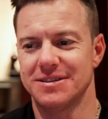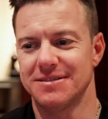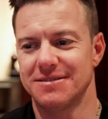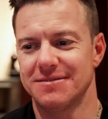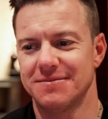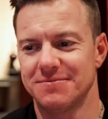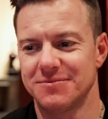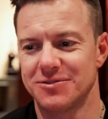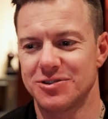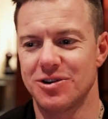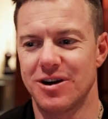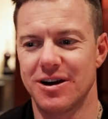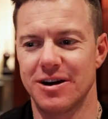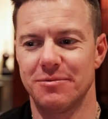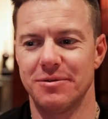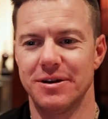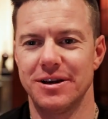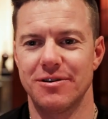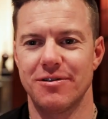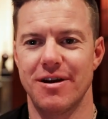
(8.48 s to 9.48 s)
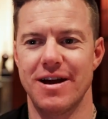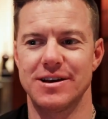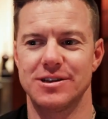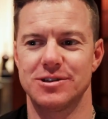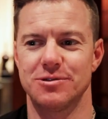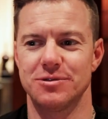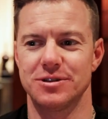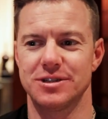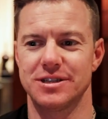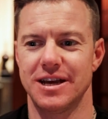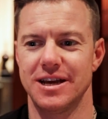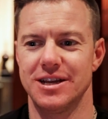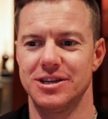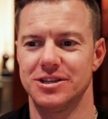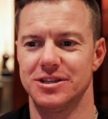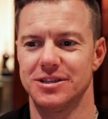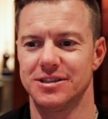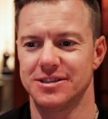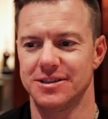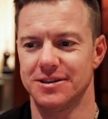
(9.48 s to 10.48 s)
at trying to win Grand Tour
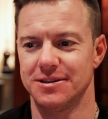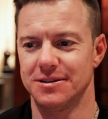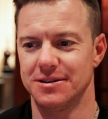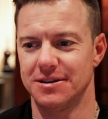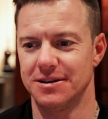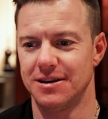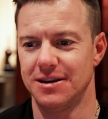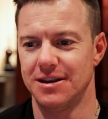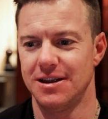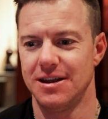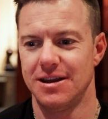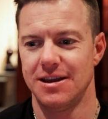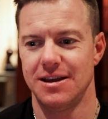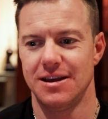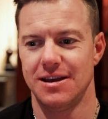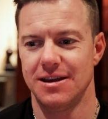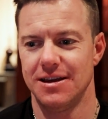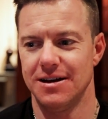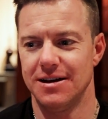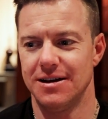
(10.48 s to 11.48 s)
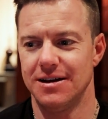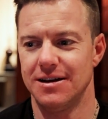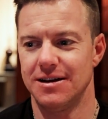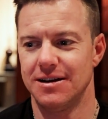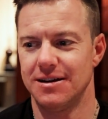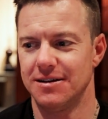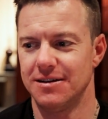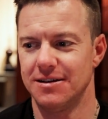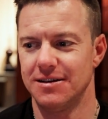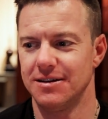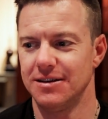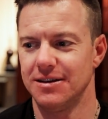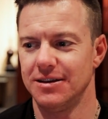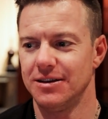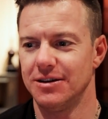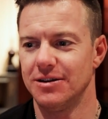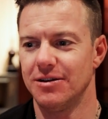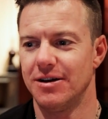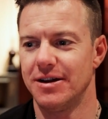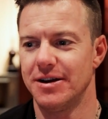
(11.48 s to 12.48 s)
stages, and
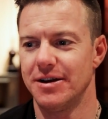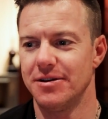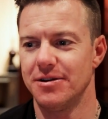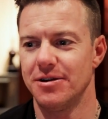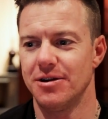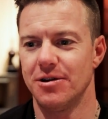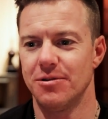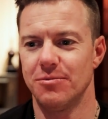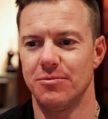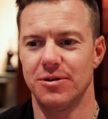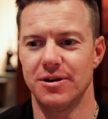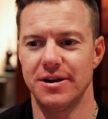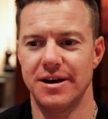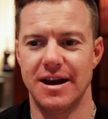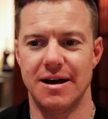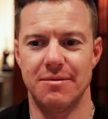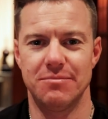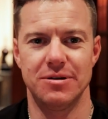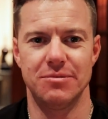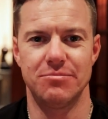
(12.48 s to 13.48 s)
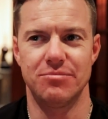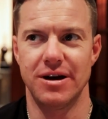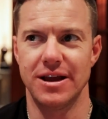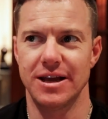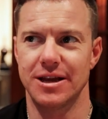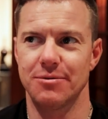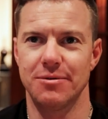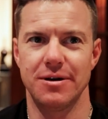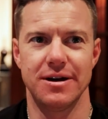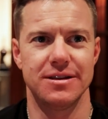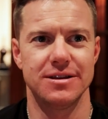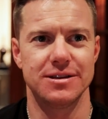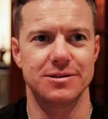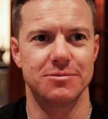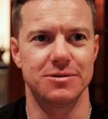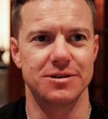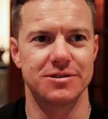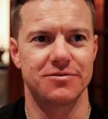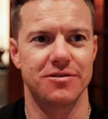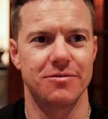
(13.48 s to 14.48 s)
you know, I don't know what number breakaway this
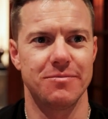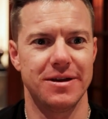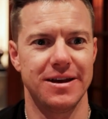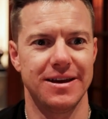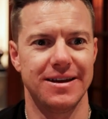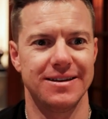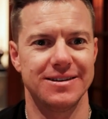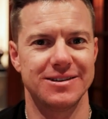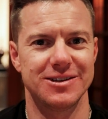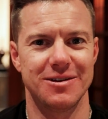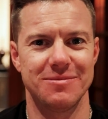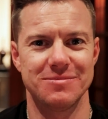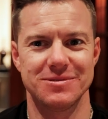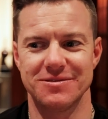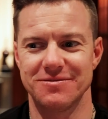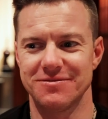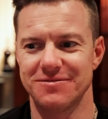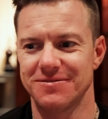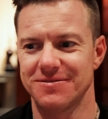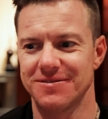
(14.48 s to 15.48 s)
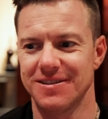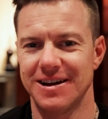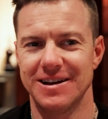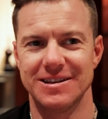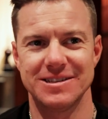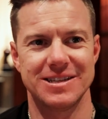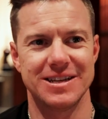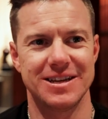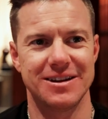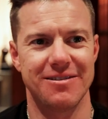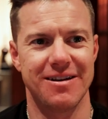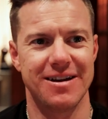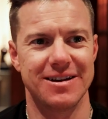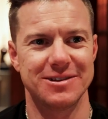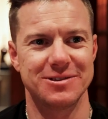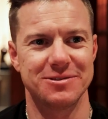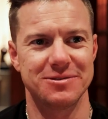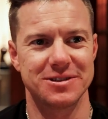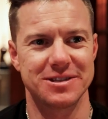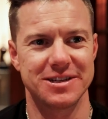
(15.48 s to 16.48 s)
was for me in terms of hunting Grand
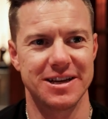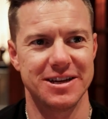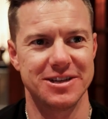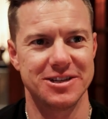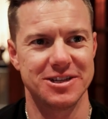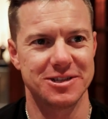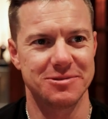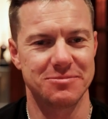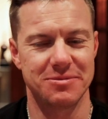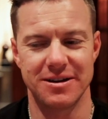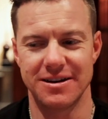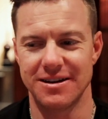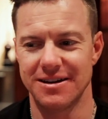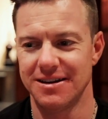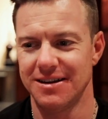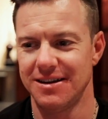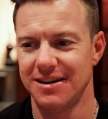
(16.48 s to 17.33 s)
Tour stages, but